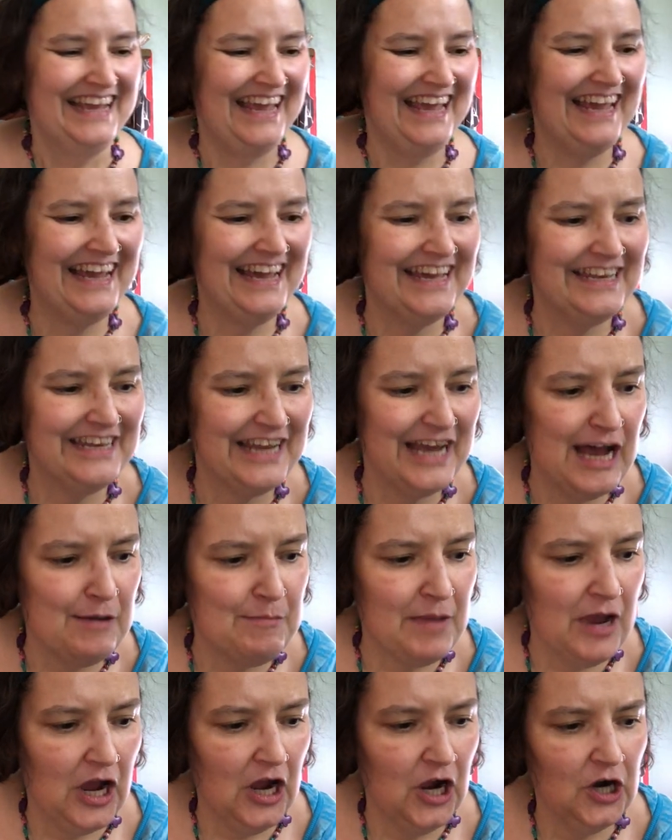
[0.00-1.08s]
And
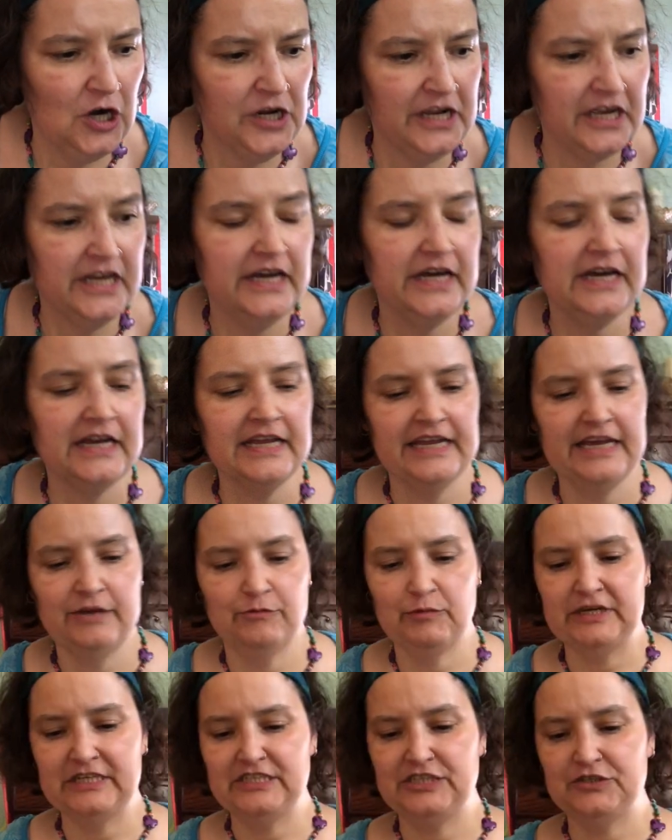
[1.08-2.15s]
arnica can
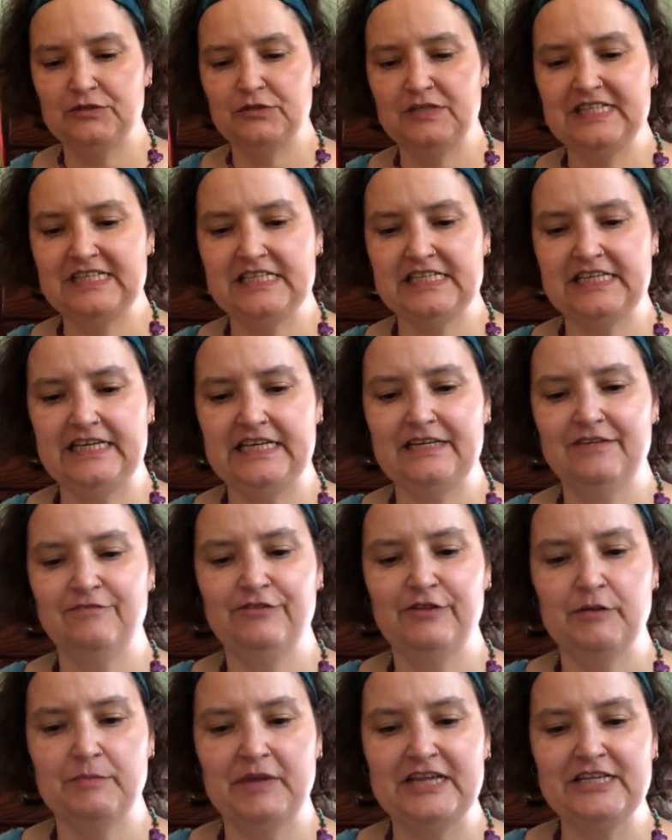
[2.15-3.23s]
reduce
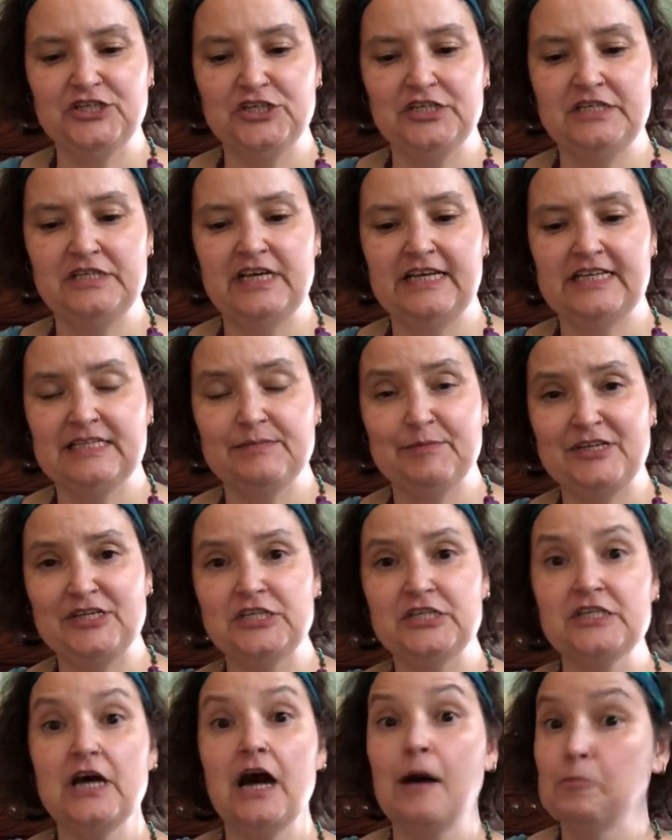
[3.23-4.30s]
inflammation,
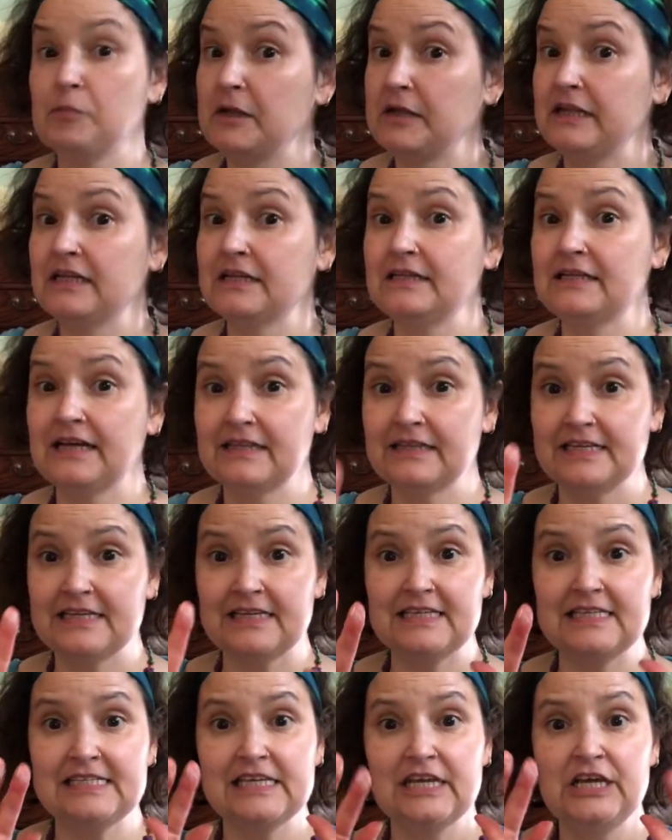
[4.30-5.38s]
especially topically like
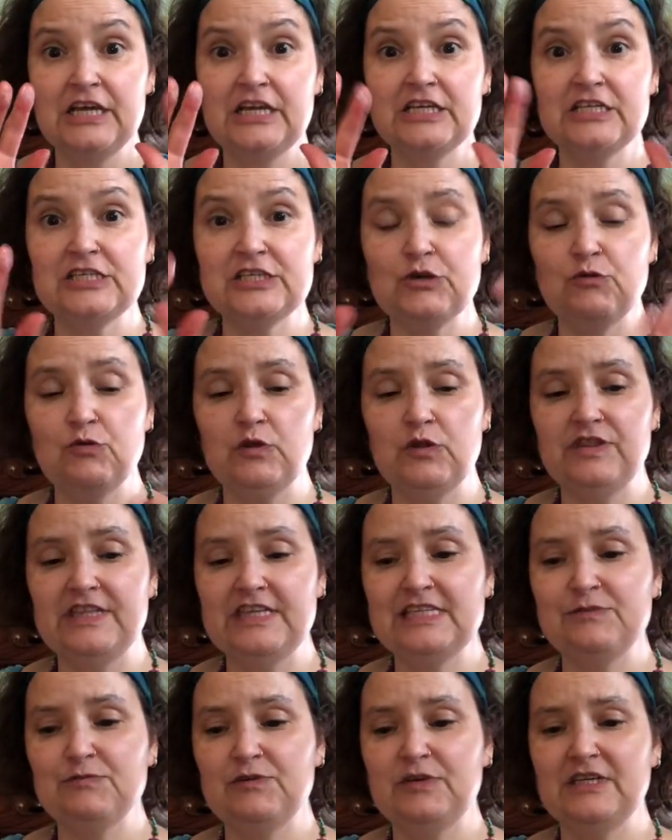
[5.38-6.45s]
this. So
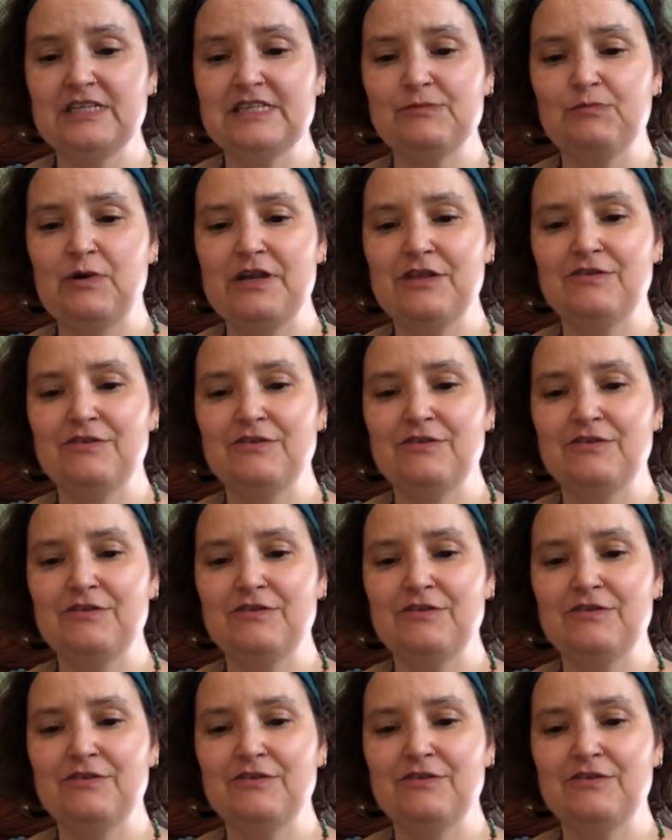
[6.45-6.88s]
this is one